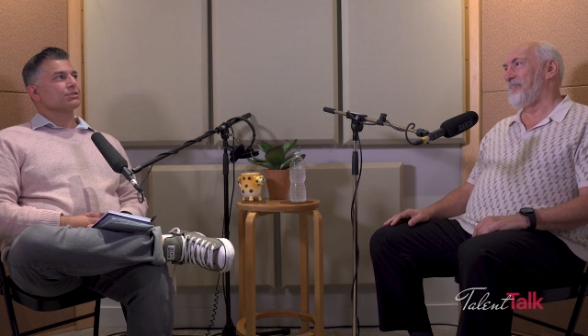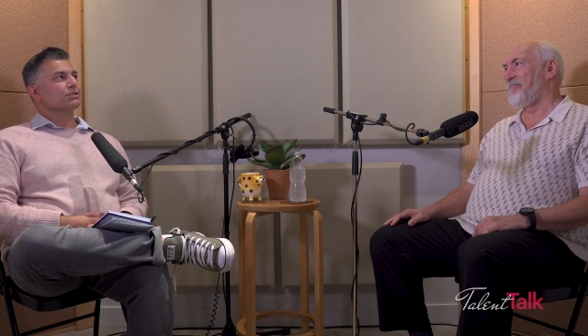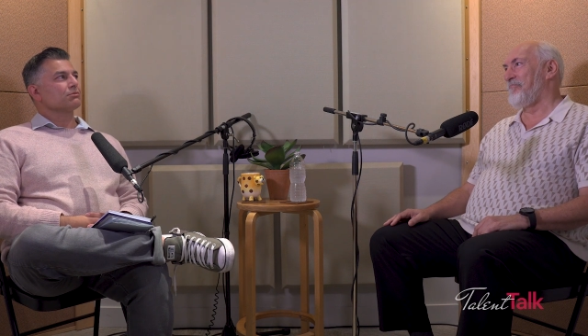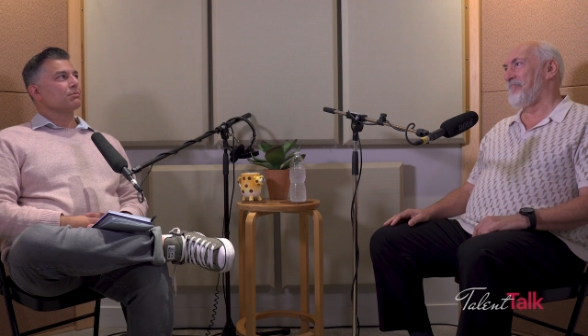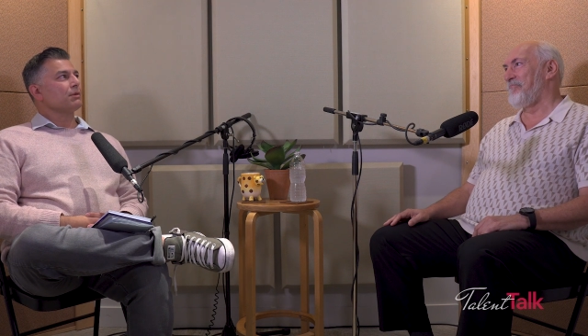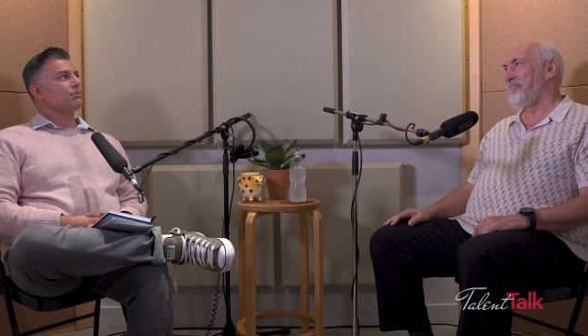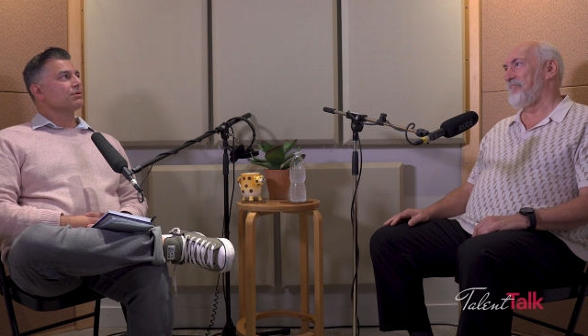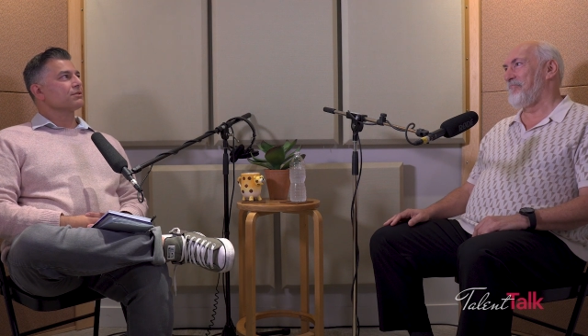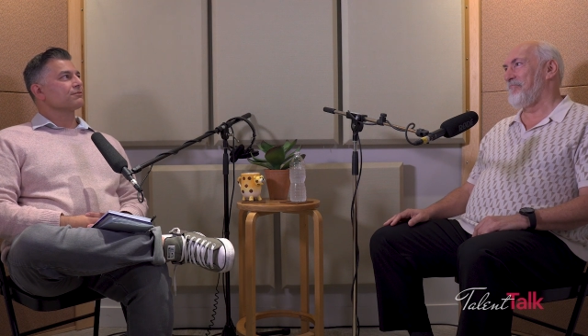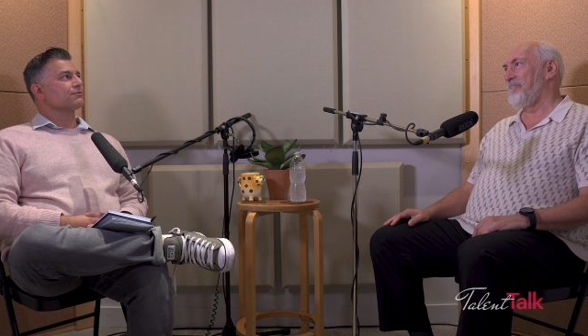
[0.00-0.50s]

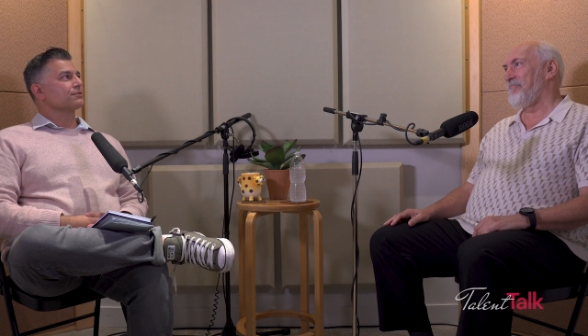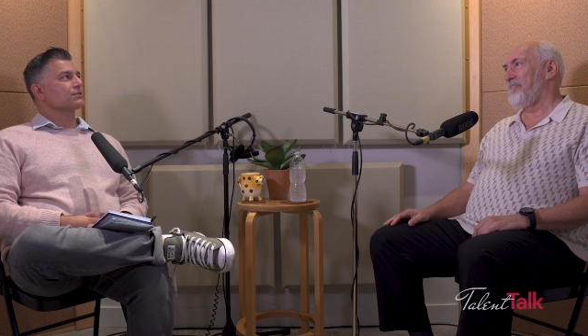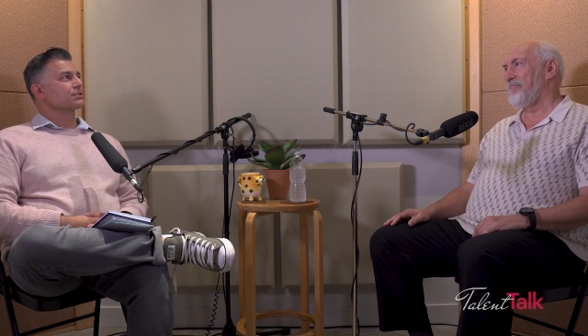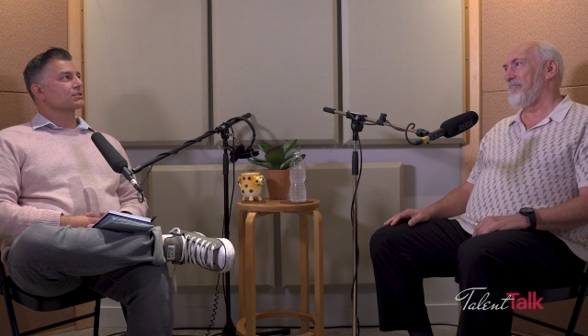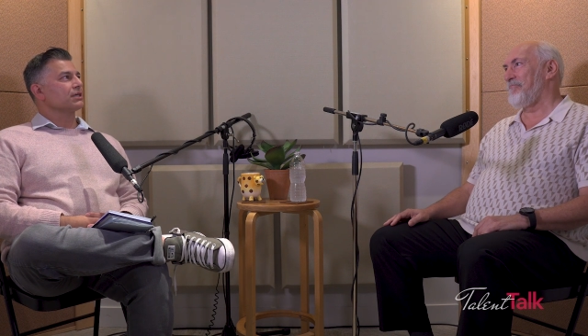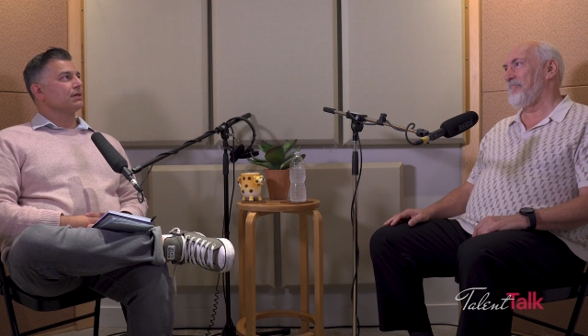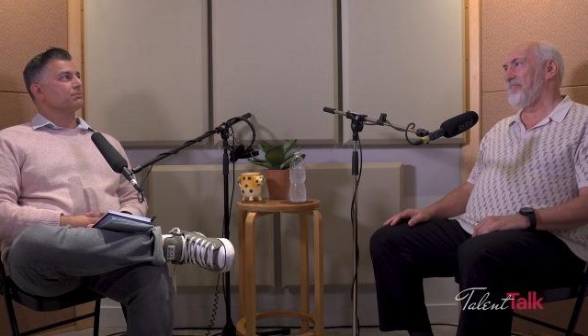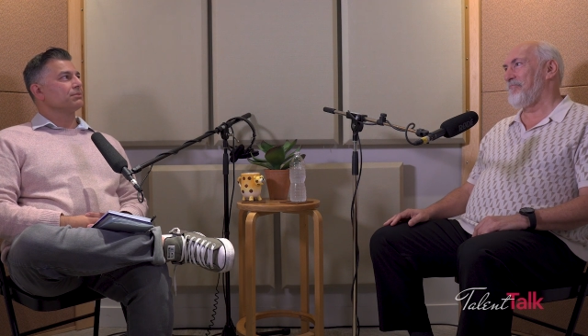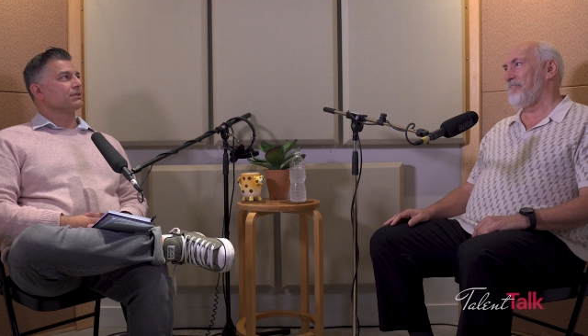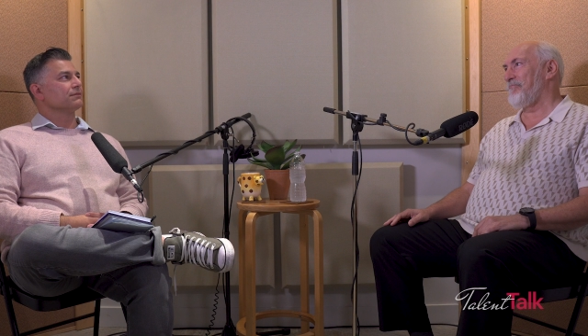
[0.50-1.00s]
remember the first
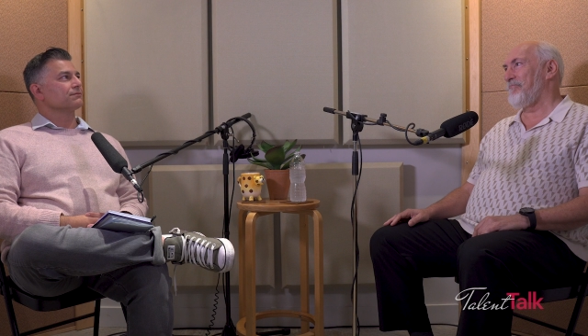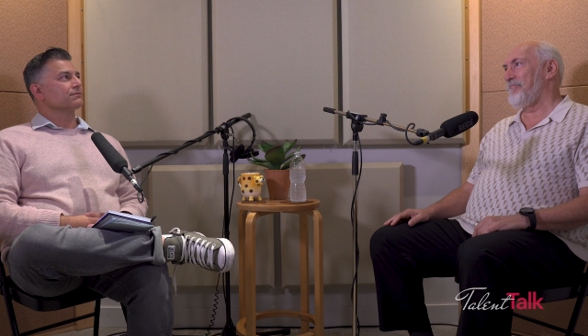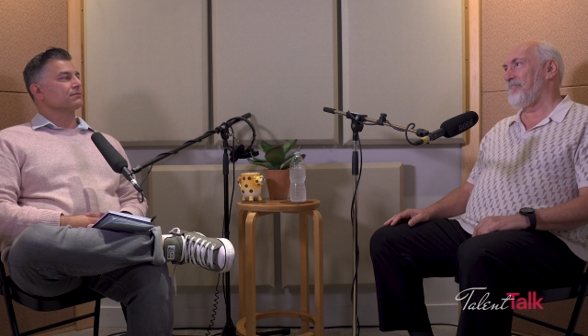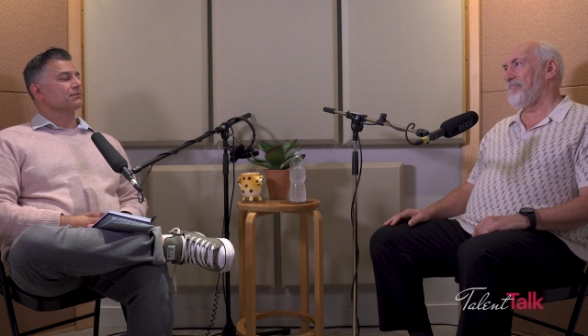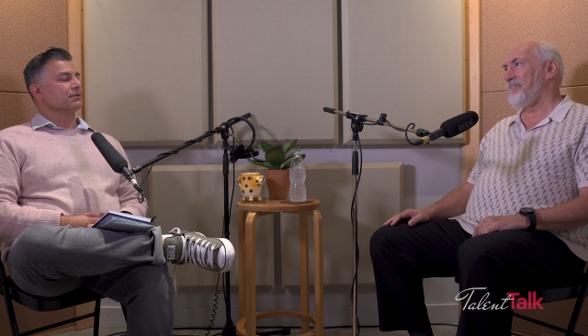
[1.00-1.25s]
couple of,